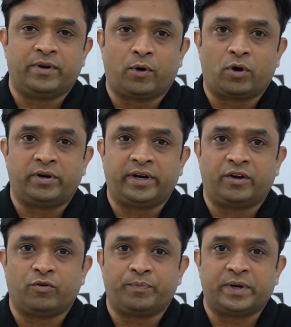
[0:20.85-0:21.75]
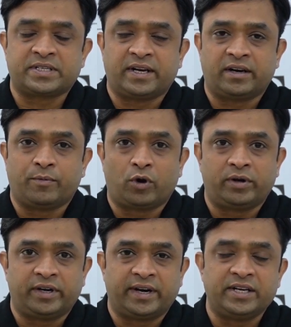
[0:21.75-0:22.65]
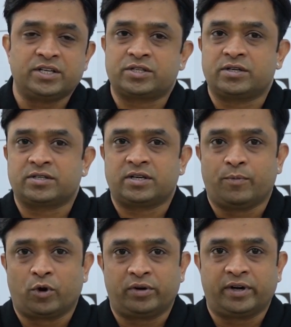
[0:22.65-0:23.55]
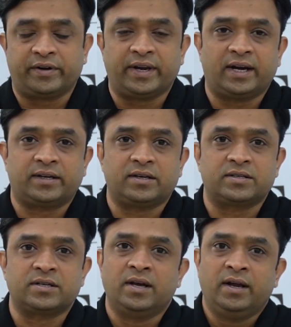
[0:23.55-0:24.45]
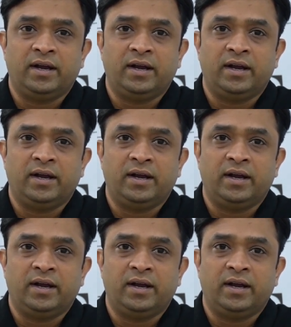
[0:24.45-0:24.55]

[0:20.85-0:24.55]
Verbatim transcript: laboratory equipments like laboratory digesters, laboratory reactors,